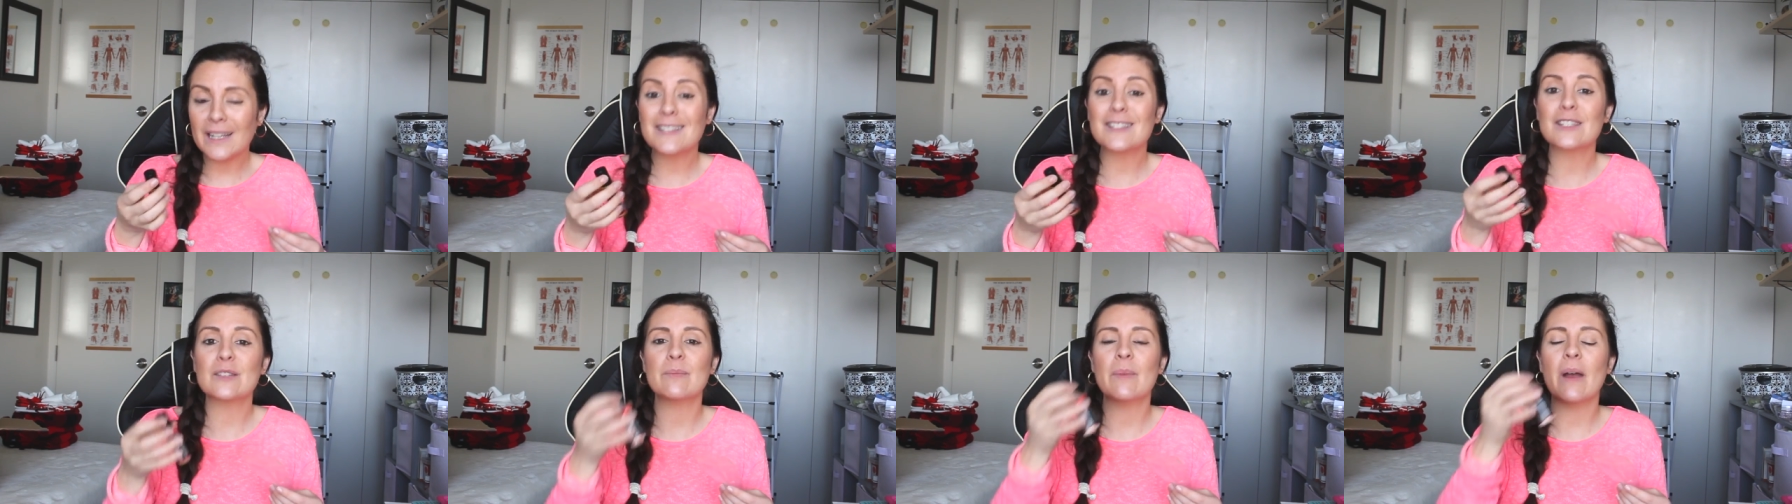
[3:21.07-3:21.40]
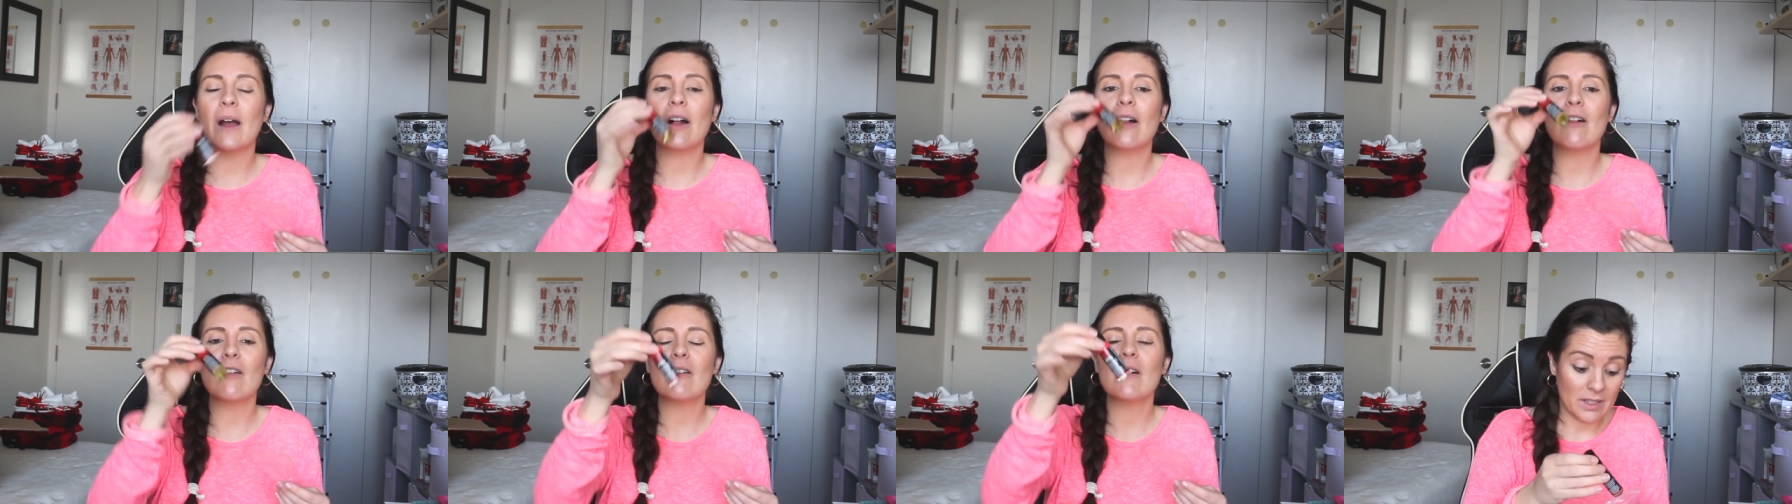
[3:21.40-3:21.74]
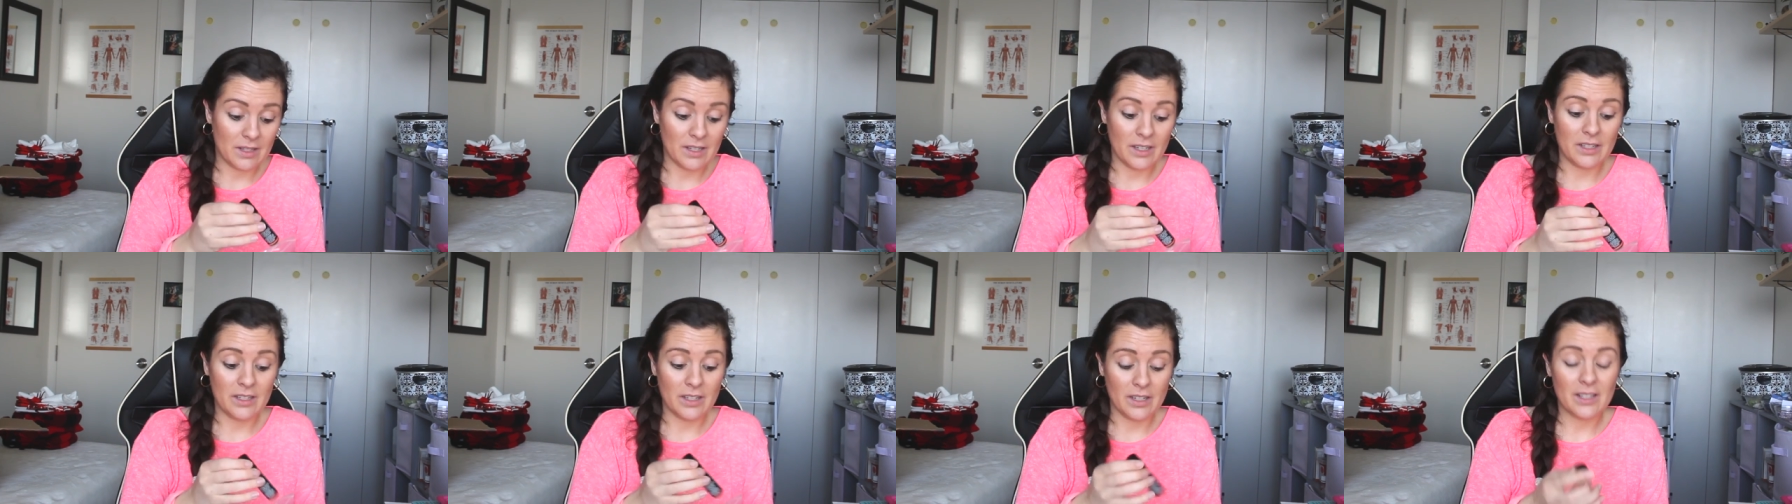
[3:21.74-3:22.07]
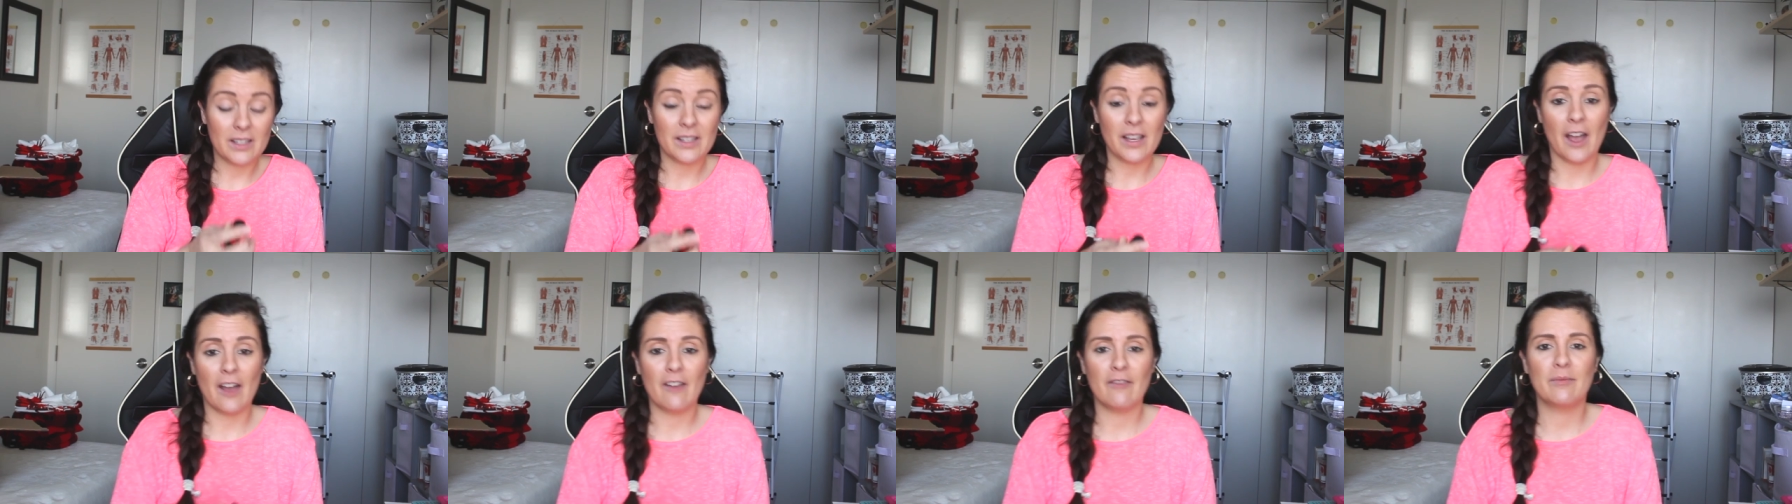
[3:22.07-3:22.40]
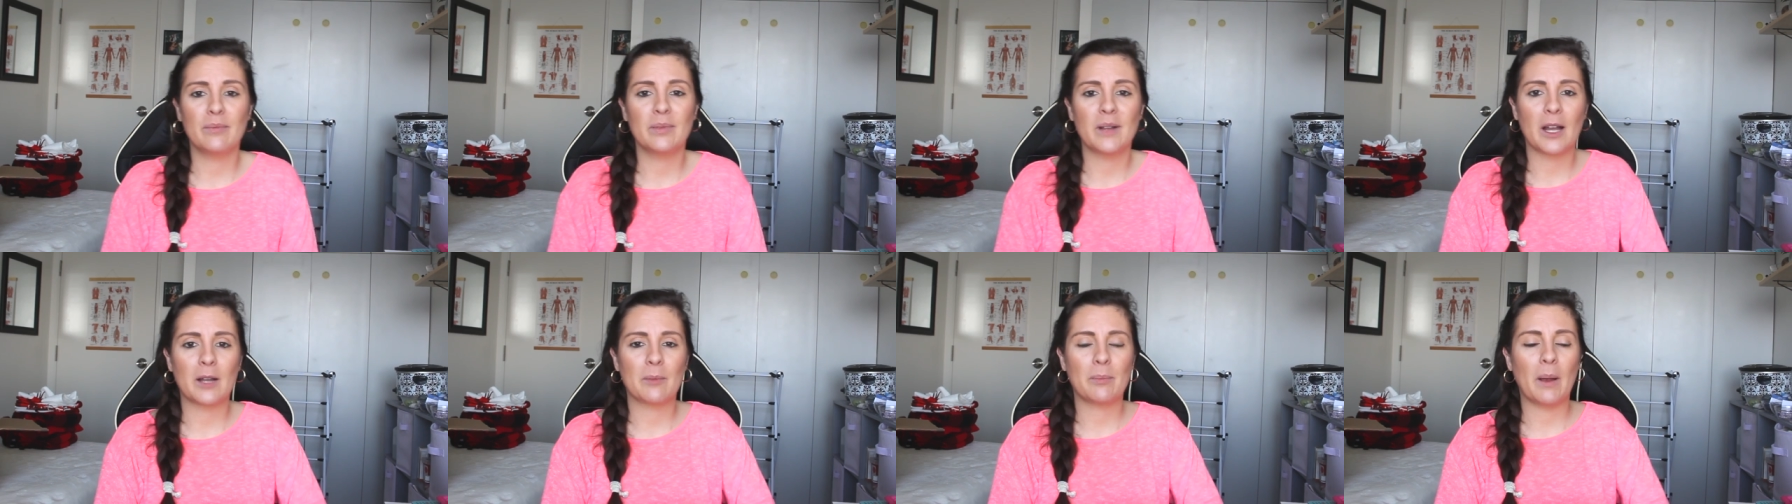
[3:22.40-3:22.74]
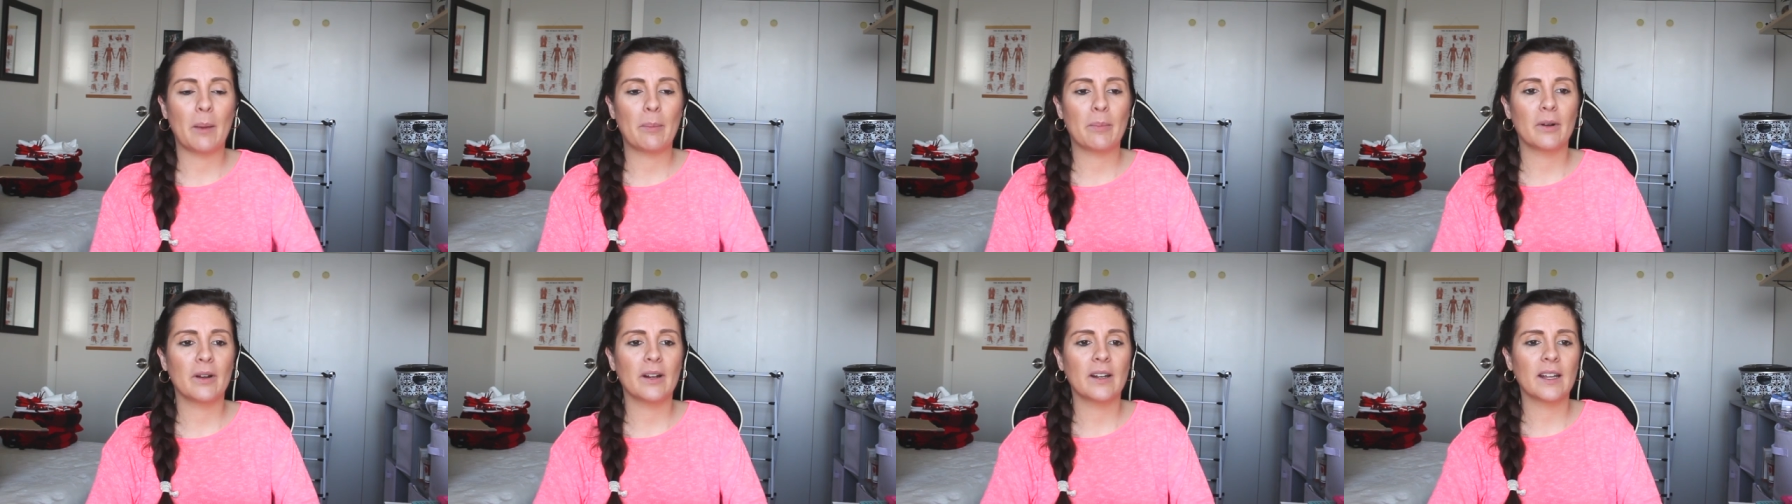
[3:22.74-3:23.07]
smell because it does have black
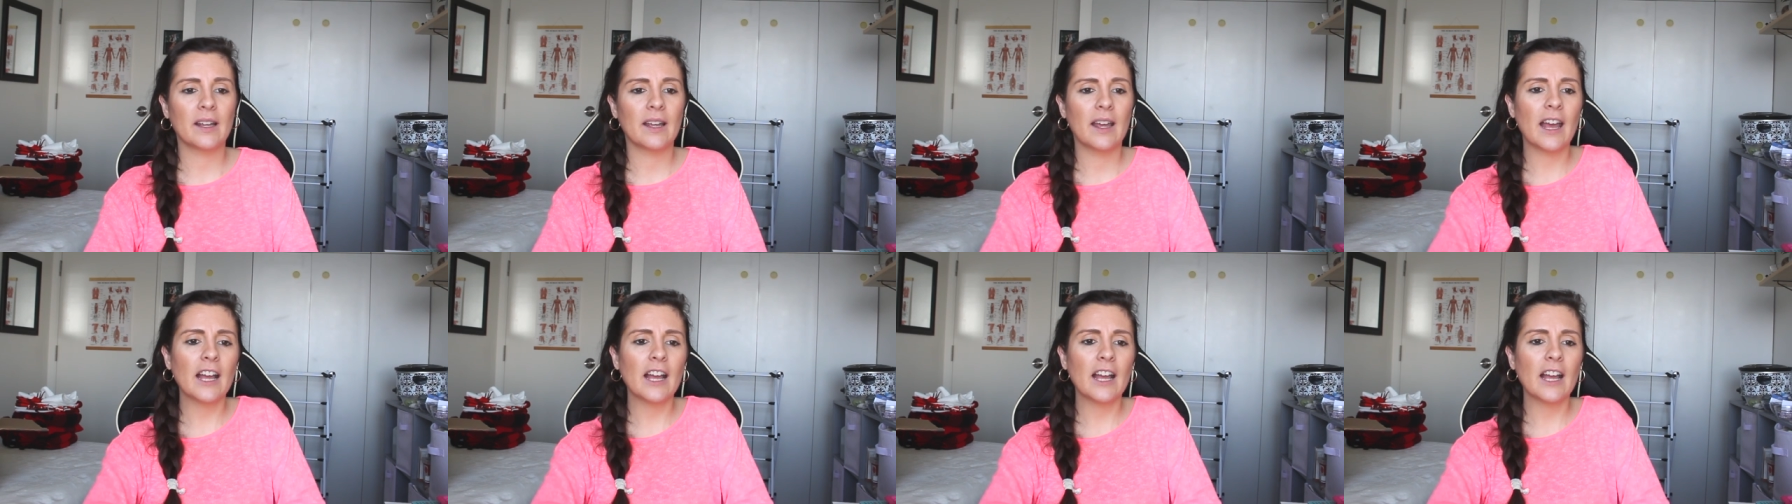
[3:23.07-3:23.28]
pepper in it.